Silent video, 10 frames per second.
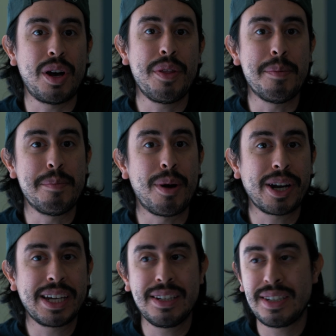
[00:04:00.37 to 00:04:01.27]
on the
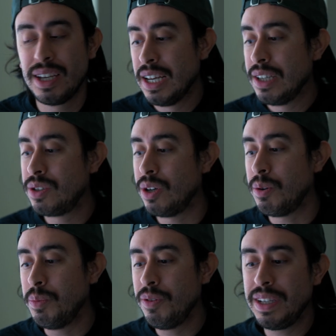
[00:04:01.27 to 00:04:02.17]
market. So
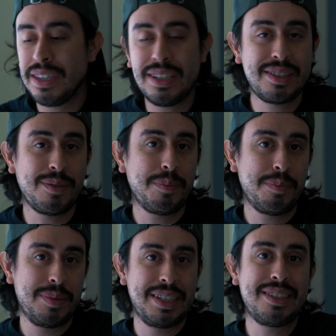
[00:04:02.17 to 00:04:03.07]
moving this
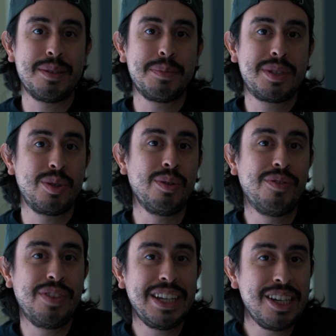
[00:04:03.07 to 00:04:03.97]
system to
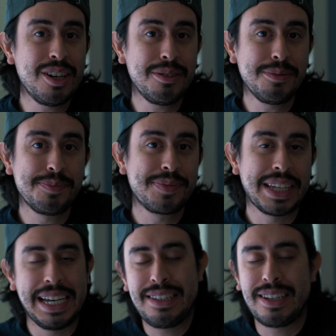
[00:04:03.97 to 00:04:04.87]
video,
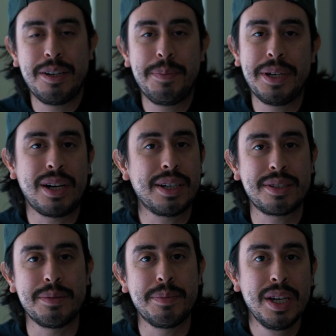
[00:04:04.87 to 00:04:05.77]
it's going to be
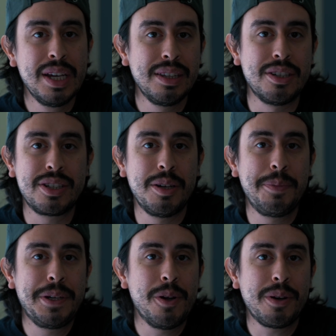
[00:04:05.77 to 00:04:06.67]
awesome. There's going to
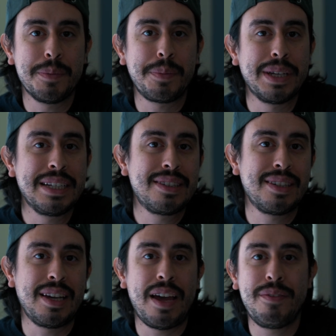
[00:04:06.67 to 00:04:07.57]
be no complaints.
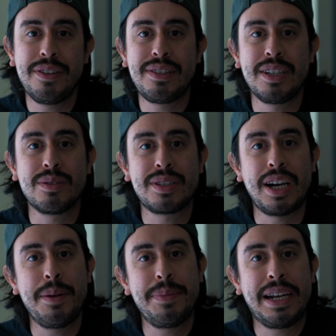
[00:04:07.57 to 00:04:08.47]
Every single
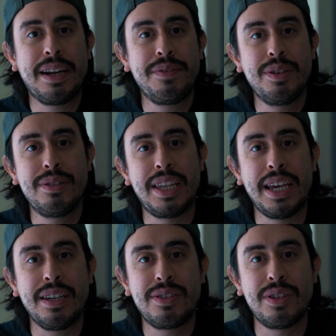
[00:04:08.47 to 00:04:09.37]
time that I've used
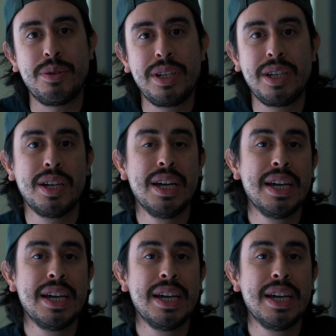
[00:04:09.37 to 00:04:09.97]
a Sony